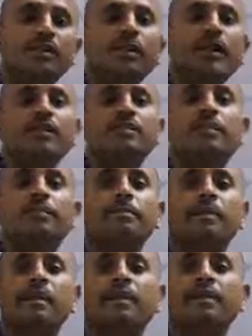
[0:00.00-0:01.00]
and the
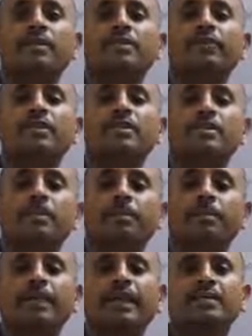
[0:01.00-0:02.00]
blood will
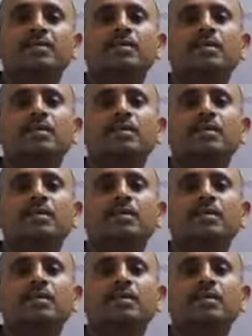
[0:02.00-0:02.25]
supply